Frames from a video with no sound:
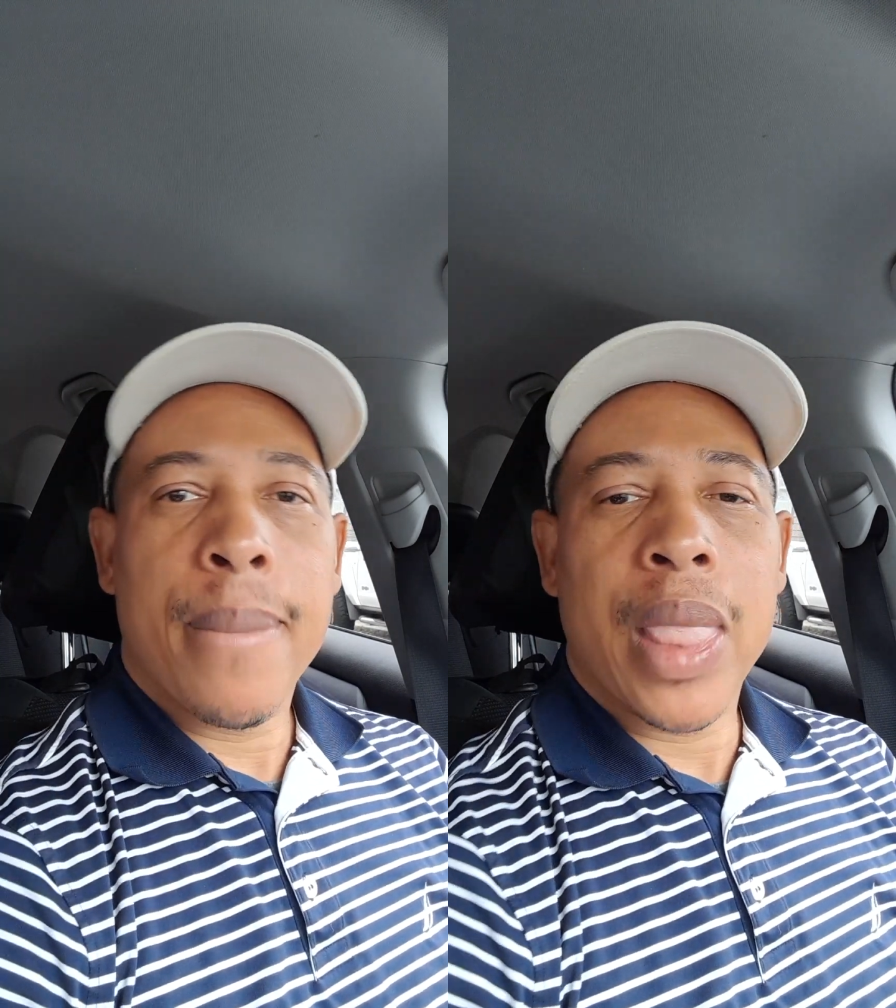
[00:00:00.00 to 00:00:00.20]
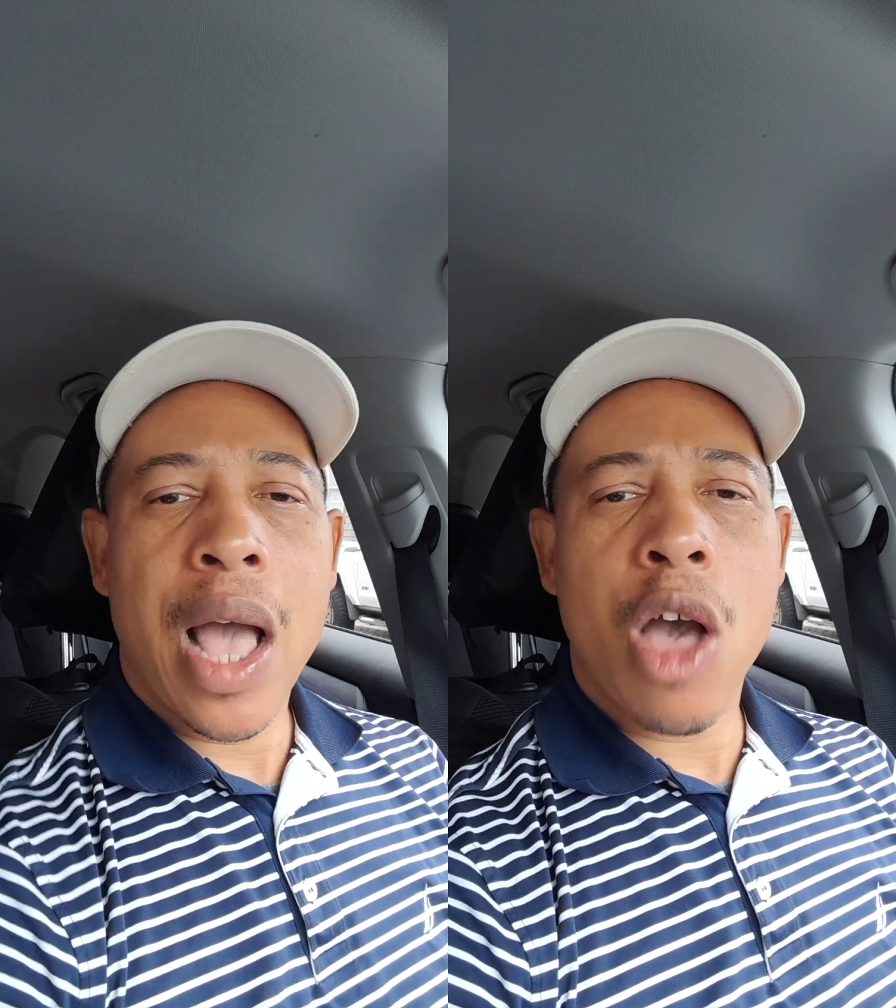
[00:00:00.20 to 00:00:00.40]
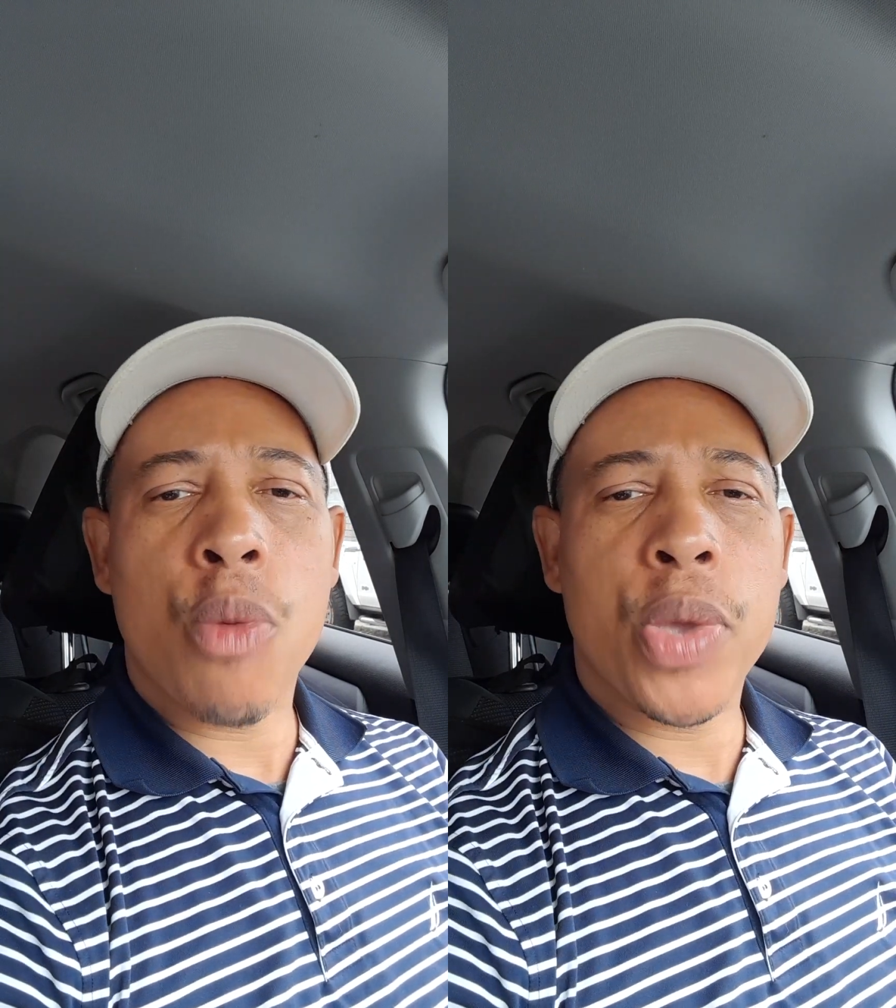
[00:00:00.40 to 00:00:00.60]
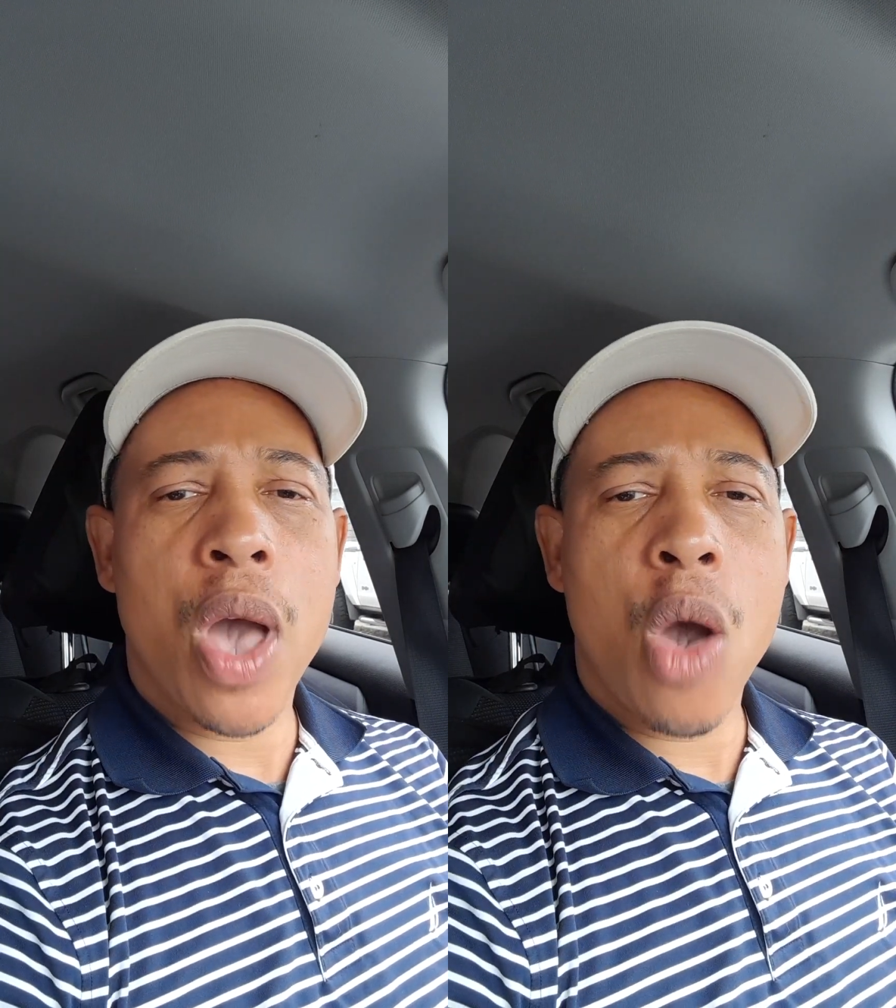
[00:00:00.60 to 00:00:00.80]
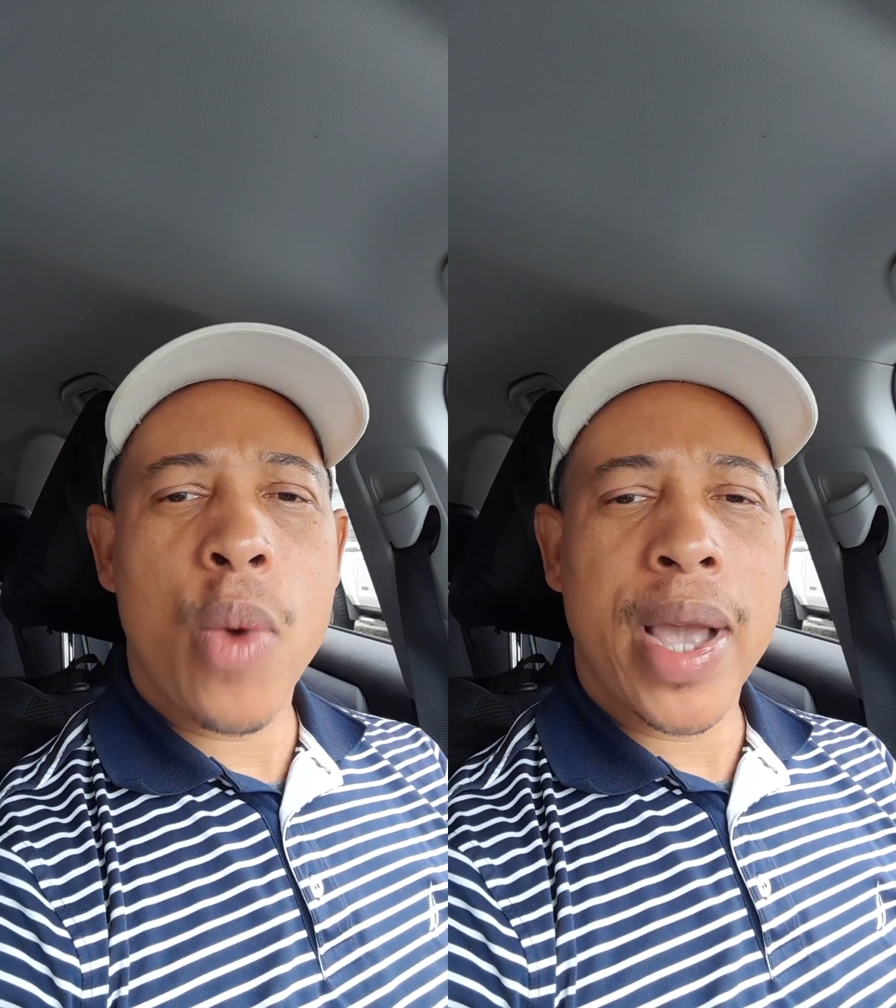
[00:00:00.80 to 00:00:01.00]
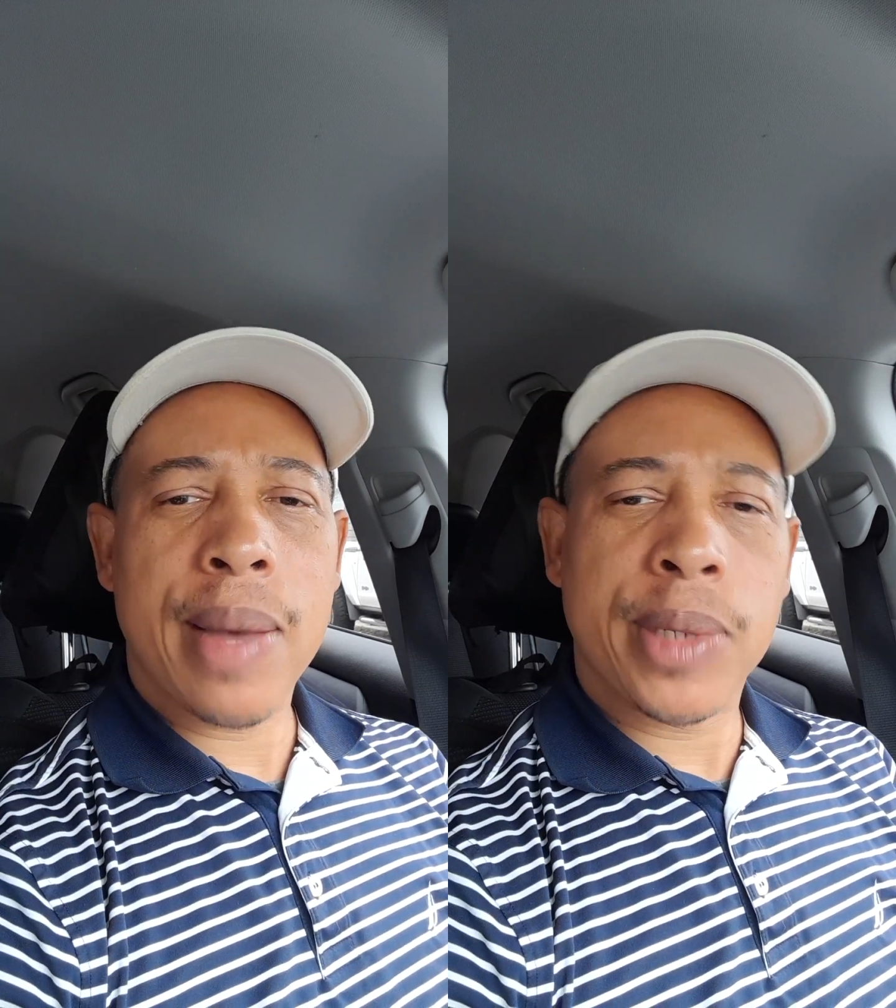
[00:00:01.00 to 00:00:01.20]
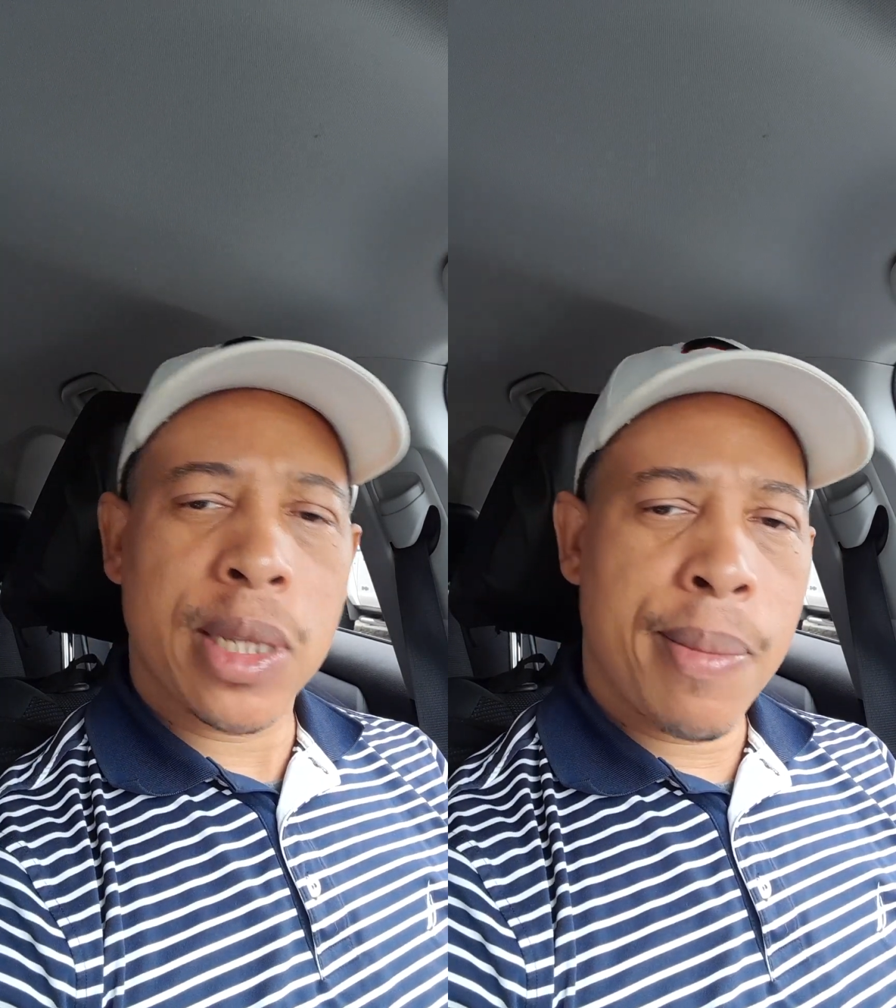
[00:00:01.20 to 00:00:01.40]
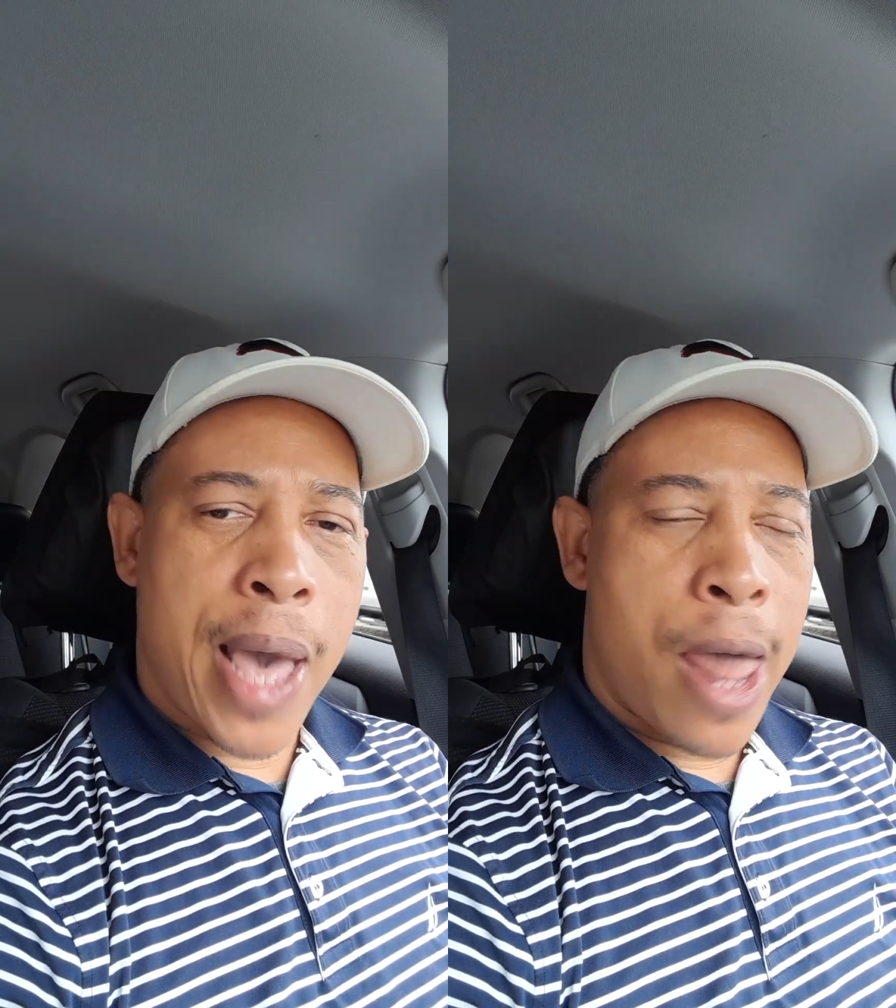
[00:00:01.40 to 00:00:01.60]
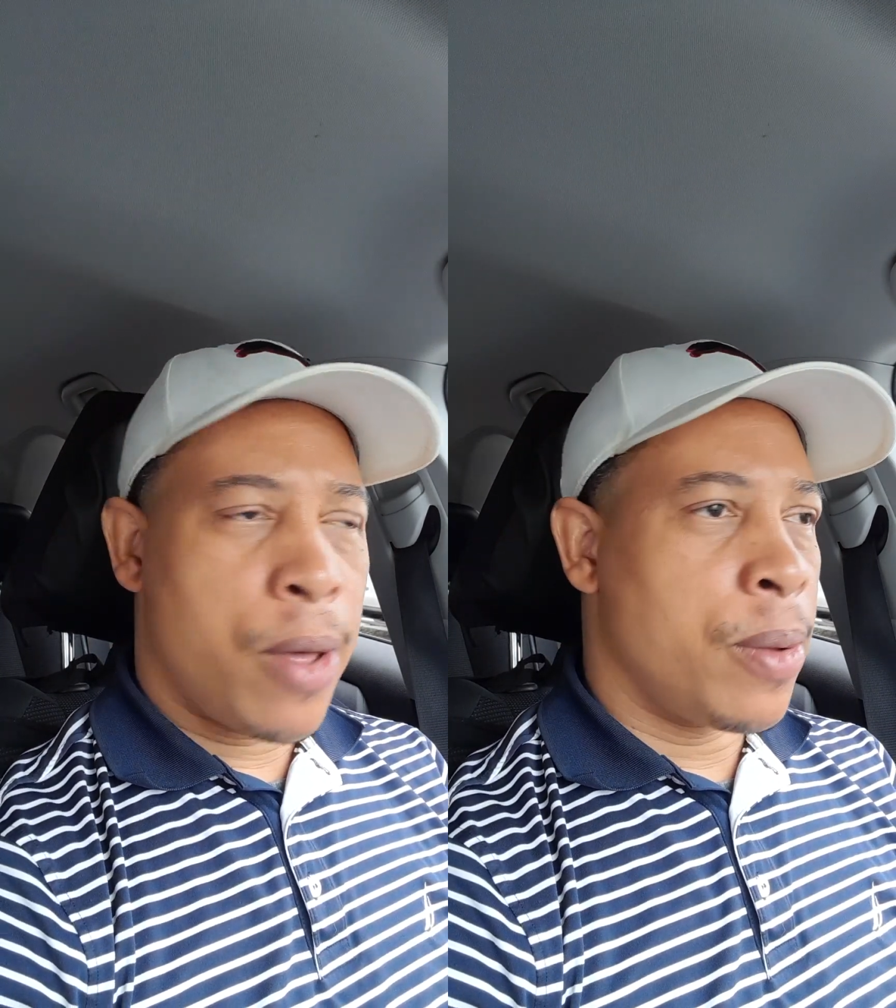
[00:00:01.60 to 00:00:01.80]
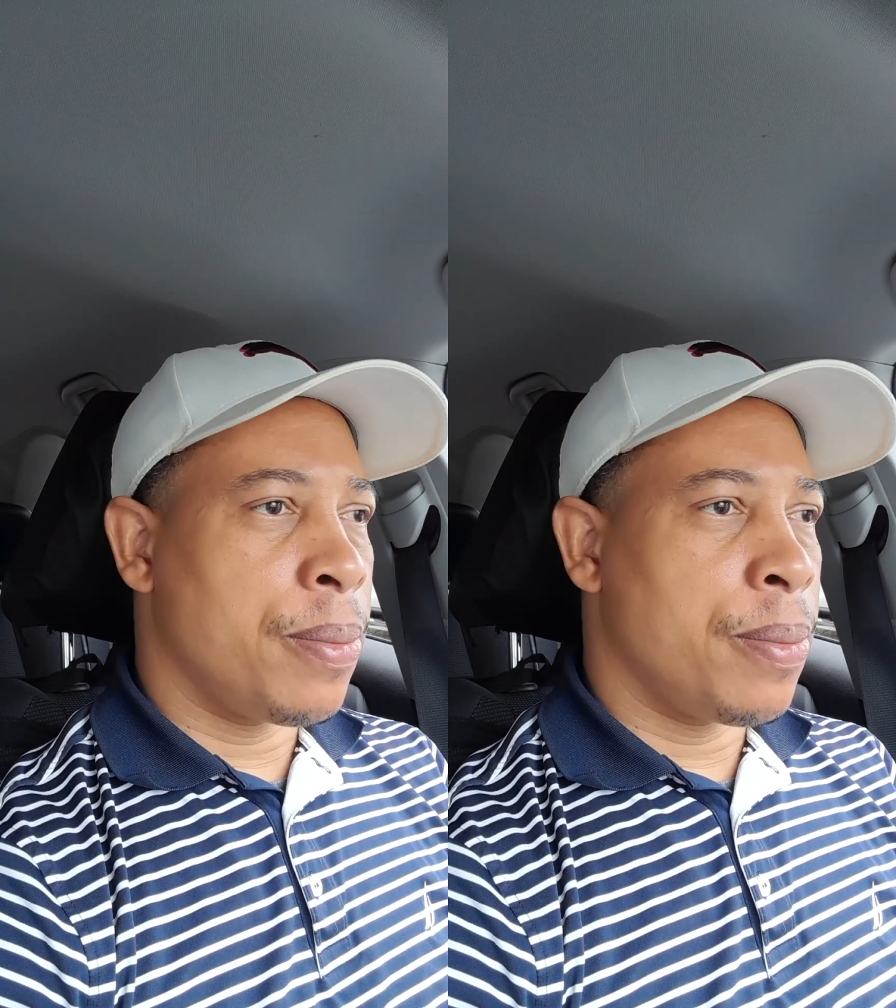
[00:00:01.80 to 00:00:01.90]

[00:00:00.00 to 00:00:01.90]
I hope you all wake up to the battle,